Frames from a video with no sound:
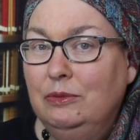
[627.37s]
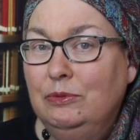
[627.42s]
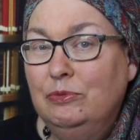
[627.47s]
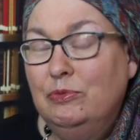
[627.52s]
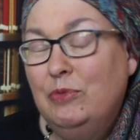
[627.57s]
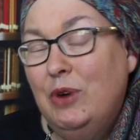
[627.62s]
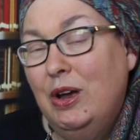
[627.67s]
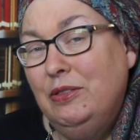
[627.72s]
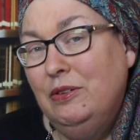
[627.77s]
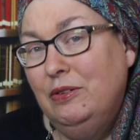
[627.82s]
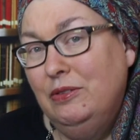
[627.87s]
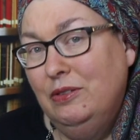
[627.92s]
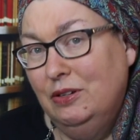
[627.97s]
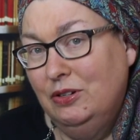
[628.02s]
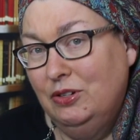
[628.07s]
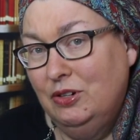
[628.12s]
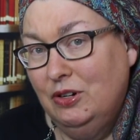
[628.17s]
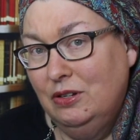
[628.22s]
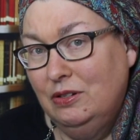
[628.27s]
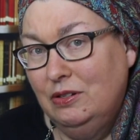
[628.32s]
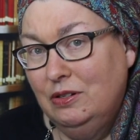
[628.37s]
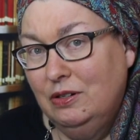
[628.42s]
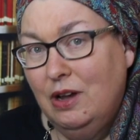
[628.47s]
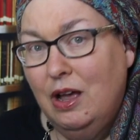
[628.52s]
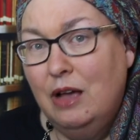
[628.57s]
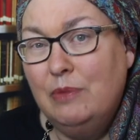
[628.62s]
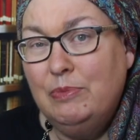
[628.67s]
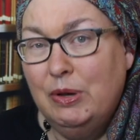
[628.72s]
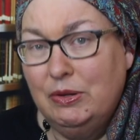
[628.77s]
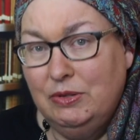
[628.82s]
rather than just
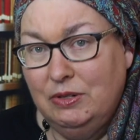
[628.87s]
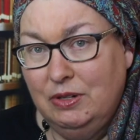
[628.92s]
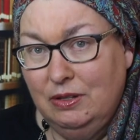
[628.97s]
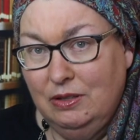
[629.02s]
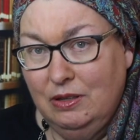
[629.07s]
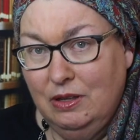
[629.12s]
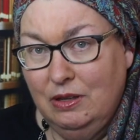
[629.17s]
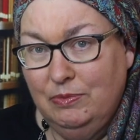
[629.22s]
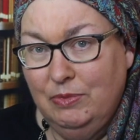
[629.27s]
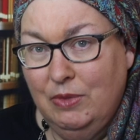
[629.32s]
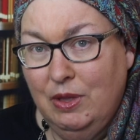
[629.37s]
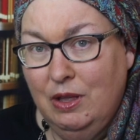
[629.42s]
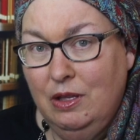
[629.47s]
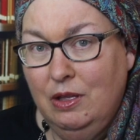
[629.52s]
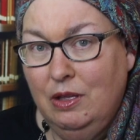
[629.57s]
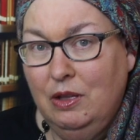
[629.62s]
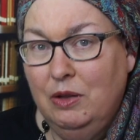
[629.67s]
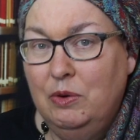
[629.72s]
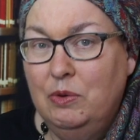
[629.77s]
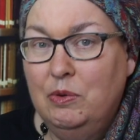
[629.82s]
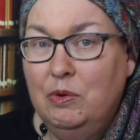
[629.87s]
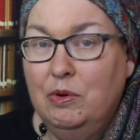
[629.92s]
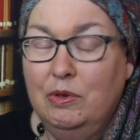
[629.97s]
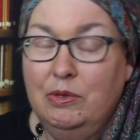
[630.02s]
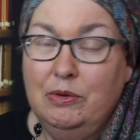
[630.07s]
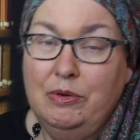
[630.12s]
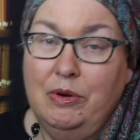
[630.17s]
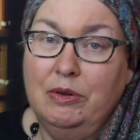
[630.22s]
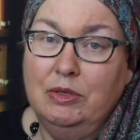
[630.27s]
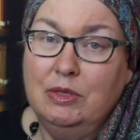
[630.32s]
composting them or
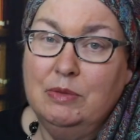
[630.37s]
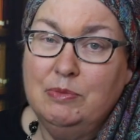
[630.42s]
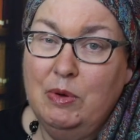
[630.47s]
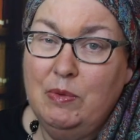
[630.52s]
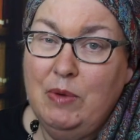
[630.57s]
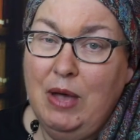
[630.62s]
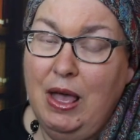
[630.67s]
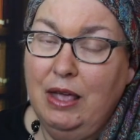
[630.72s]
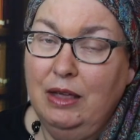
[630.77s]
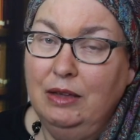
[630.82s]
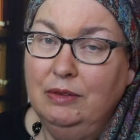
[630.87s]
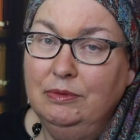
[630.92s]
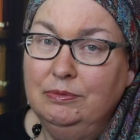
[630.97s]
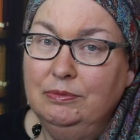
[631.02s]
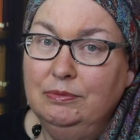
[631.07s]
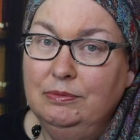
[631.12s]
throwing them away.